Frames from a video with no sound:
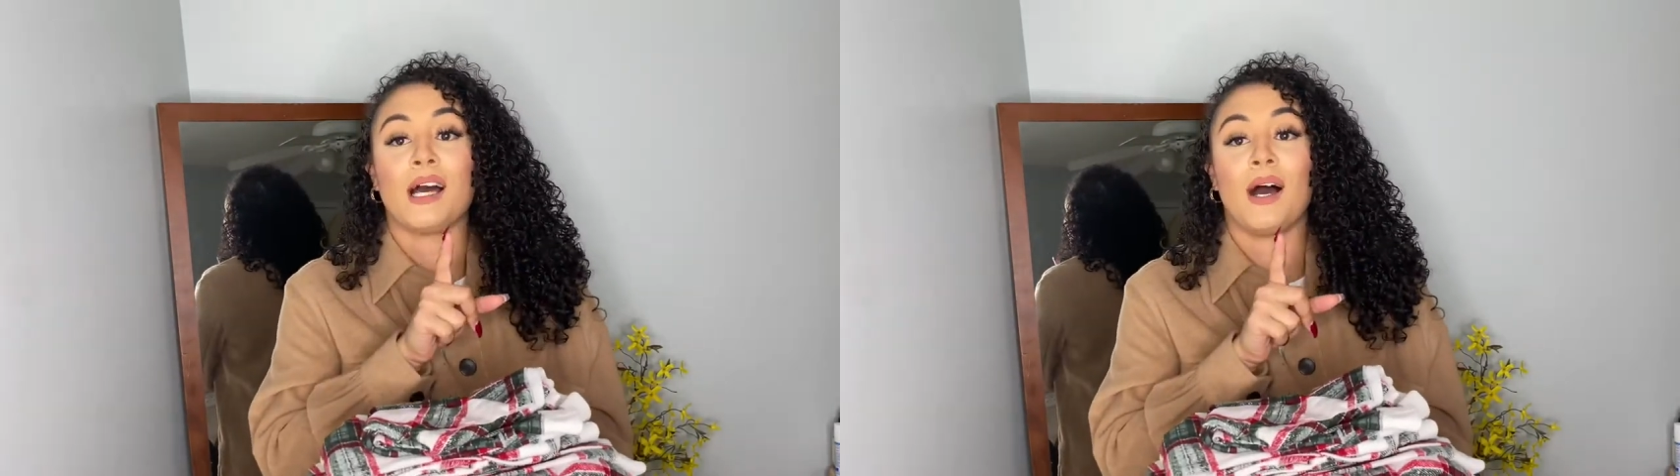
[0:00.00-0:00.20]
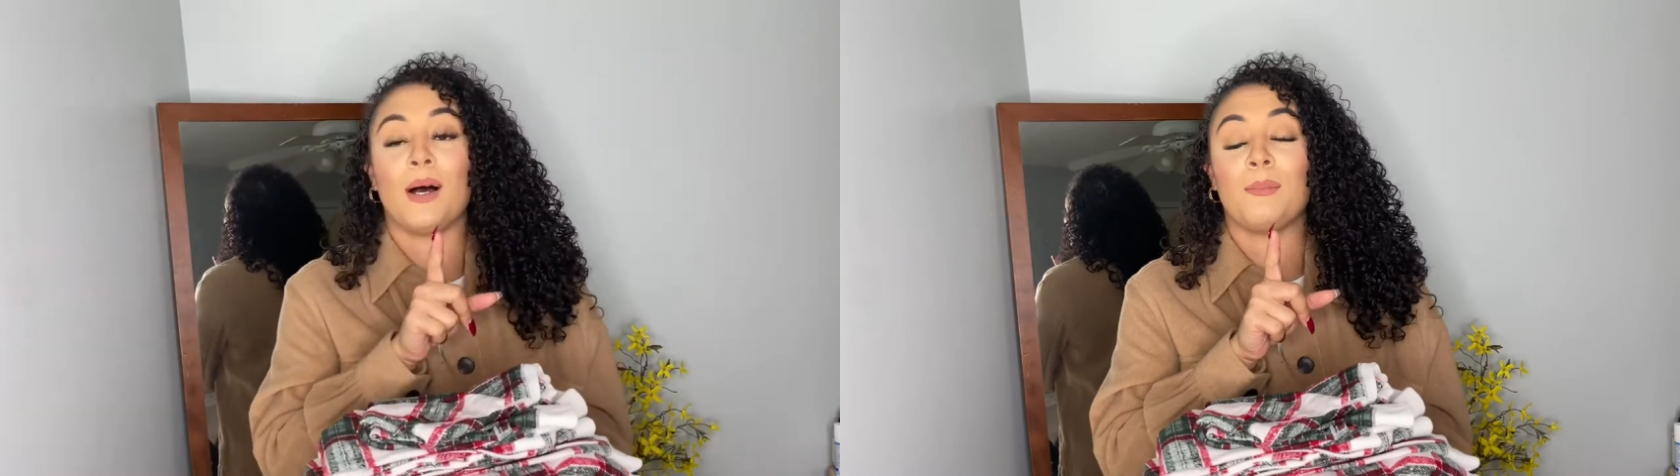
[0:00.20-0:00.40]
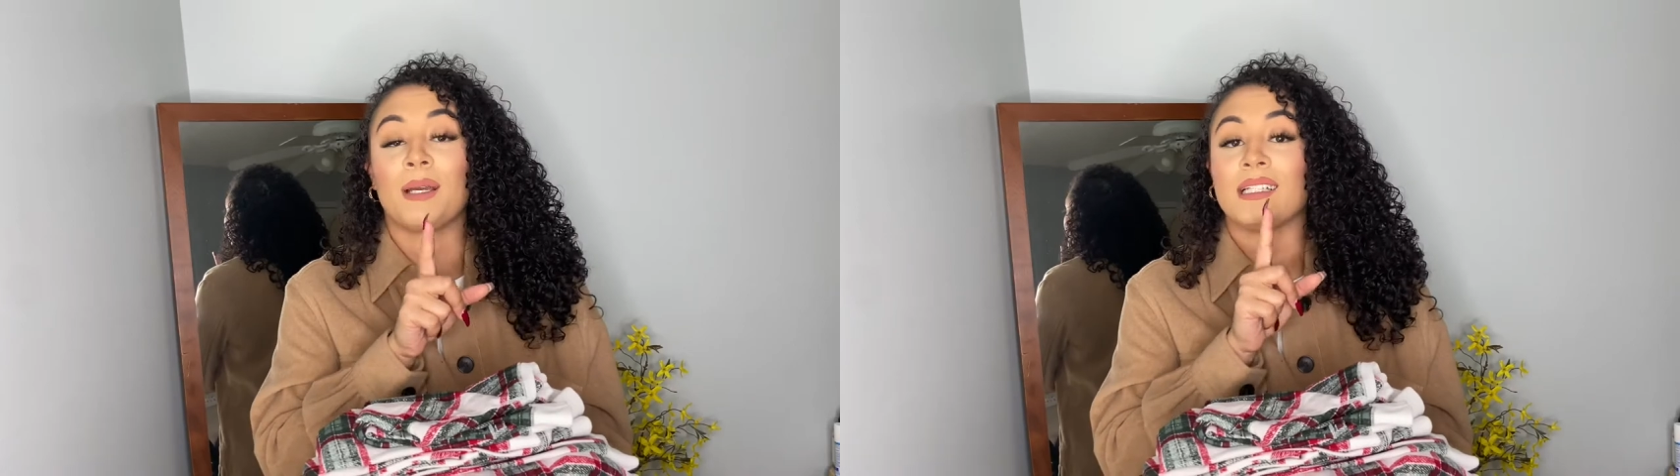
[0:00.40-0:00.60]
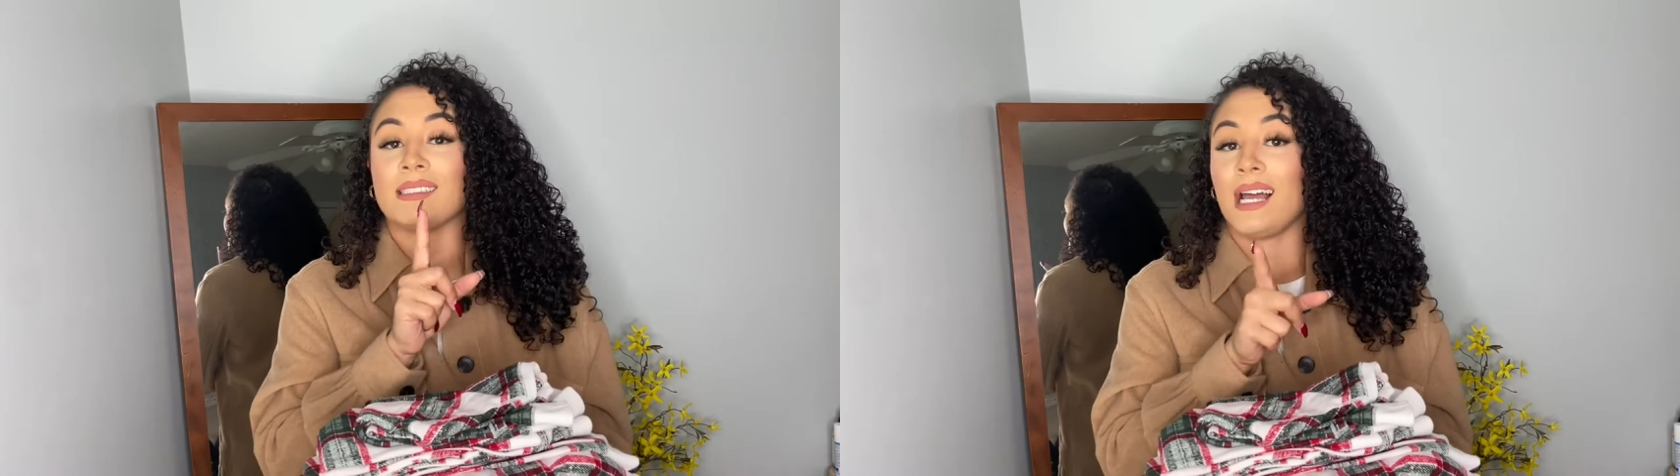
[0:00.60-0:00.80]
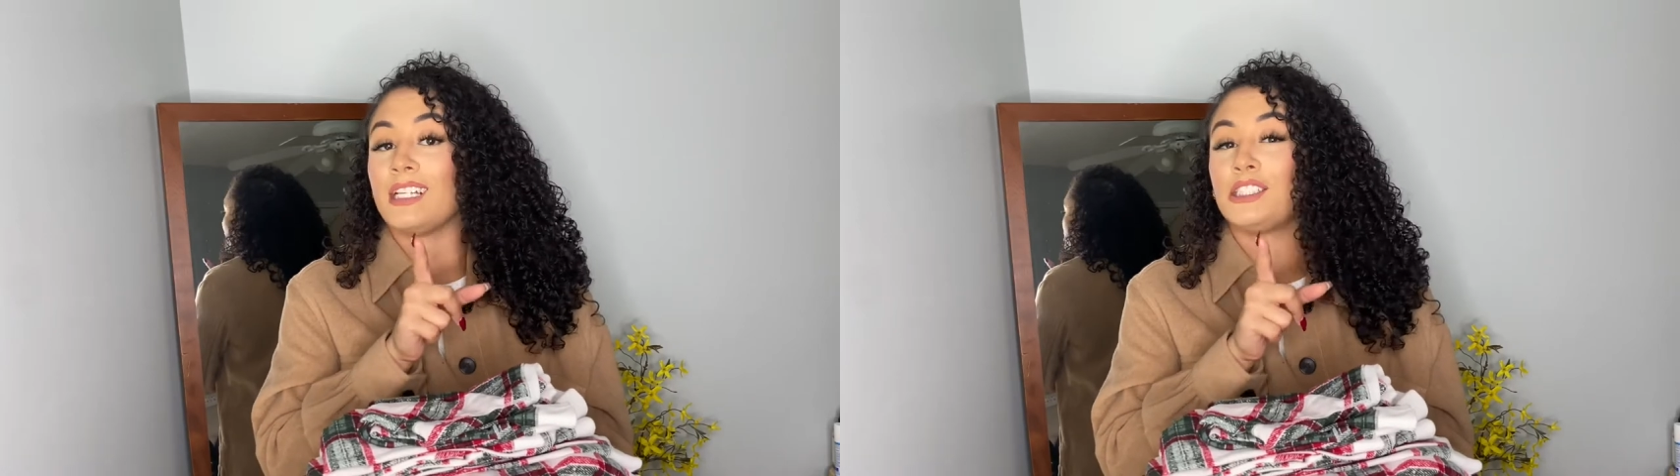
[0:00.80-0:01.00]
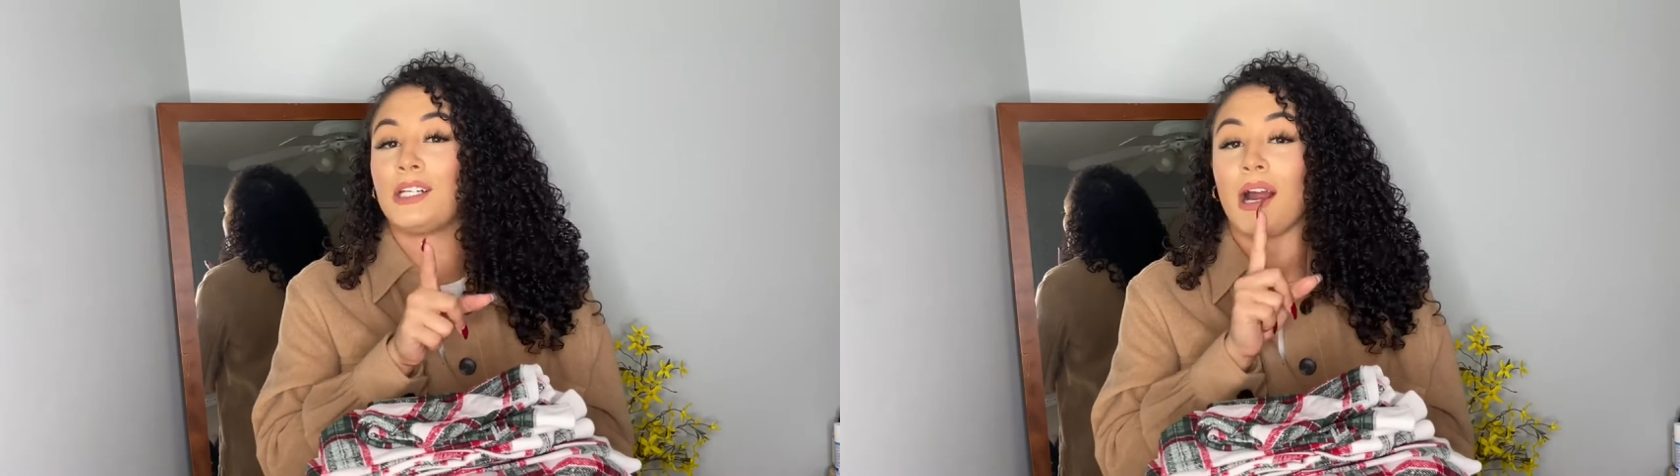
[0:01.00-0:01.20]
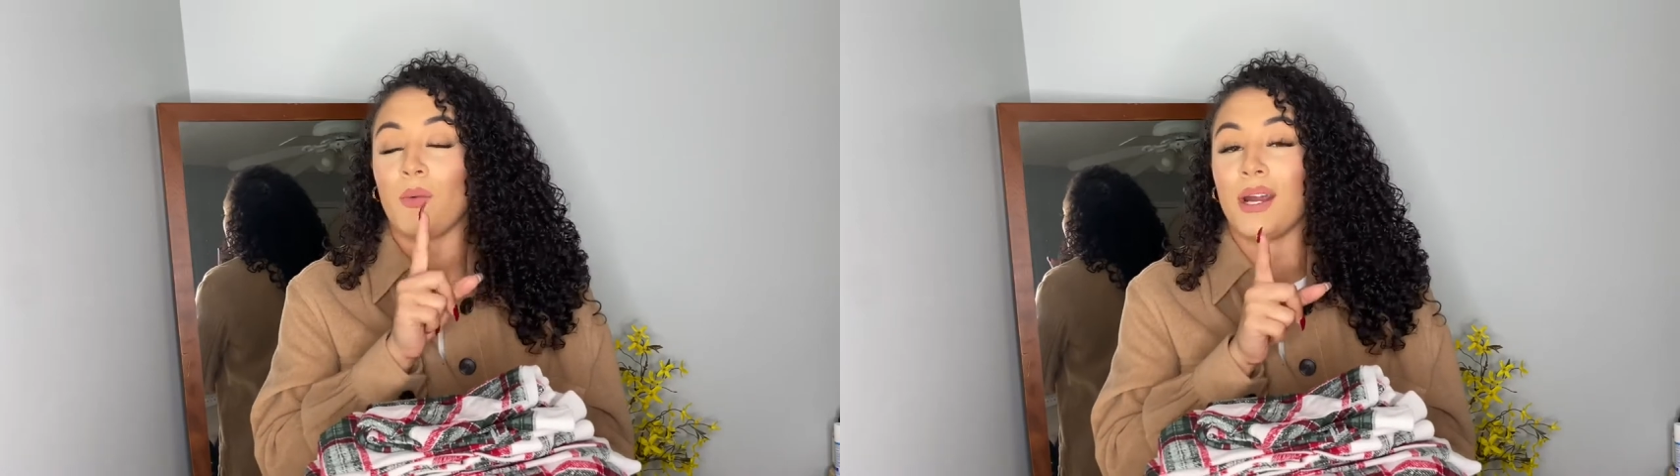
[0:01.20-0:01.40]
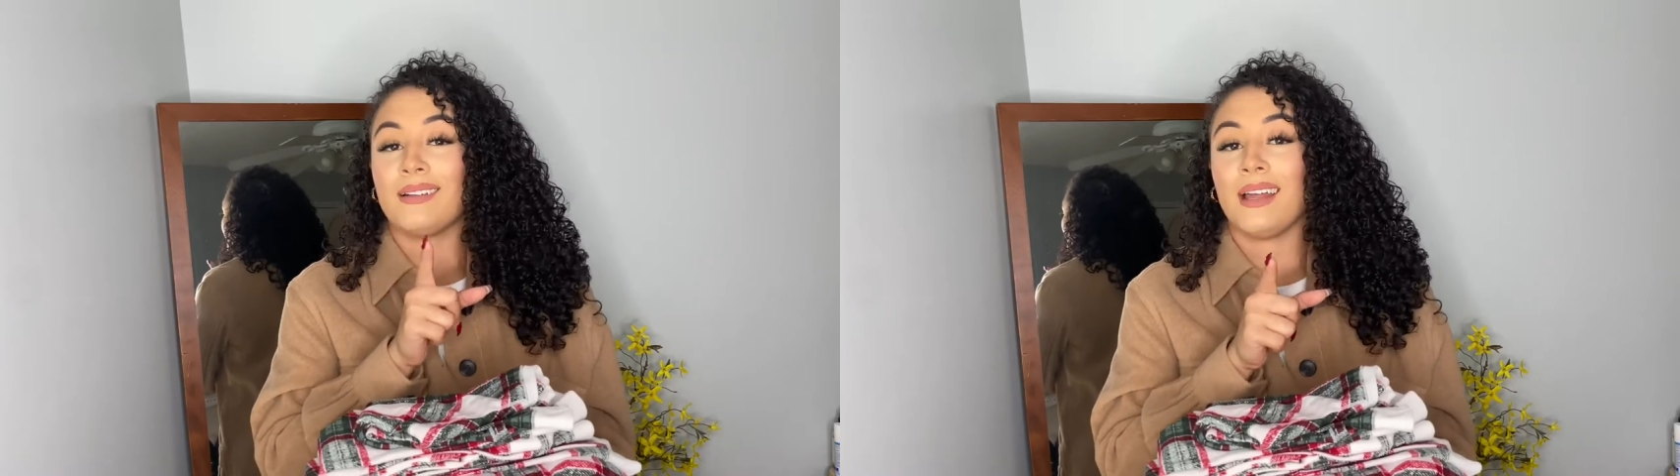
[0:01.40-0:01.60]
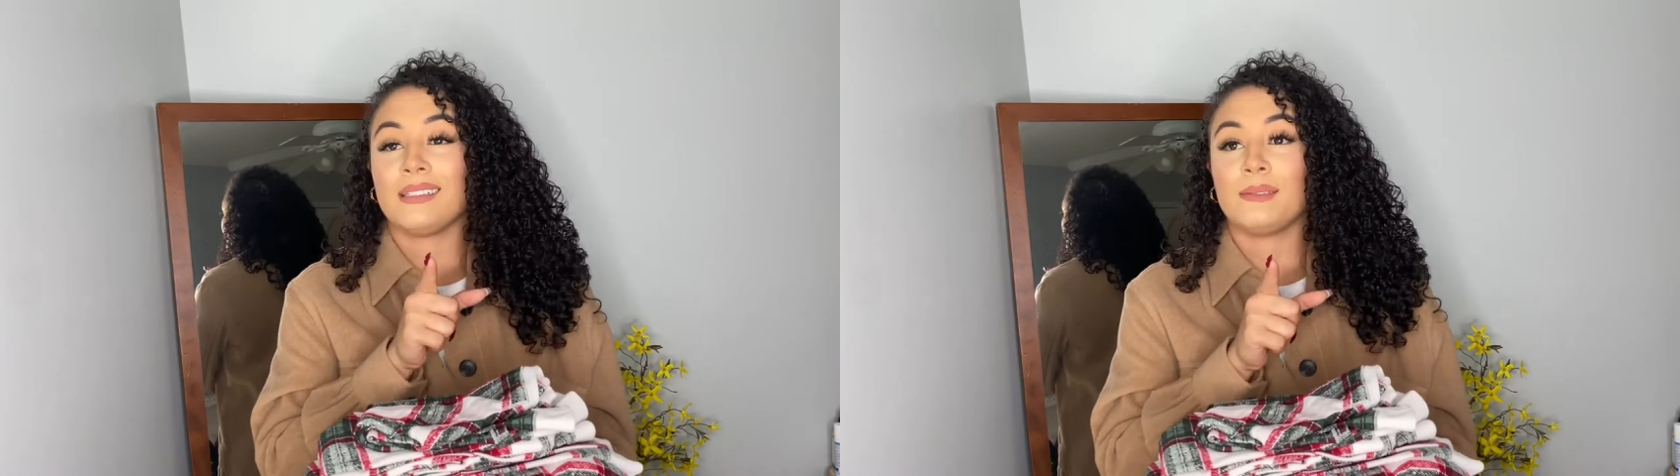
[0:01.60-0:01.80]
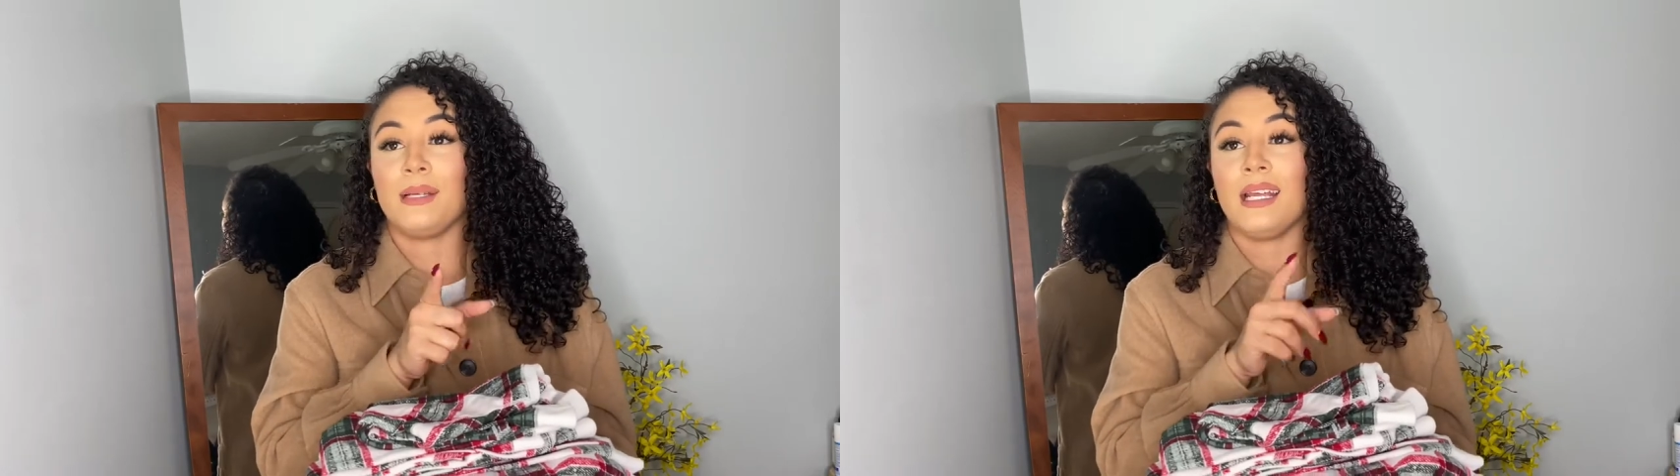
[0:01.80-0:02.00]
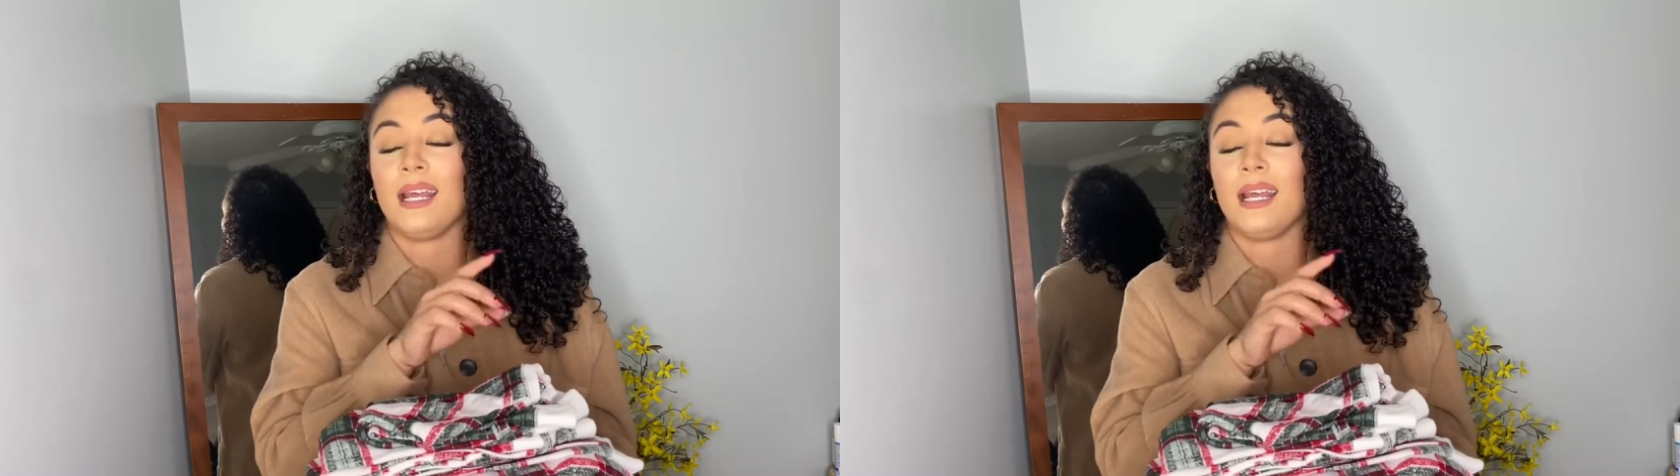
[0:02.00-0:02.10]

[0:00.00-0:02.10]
um, because last year I waited last minute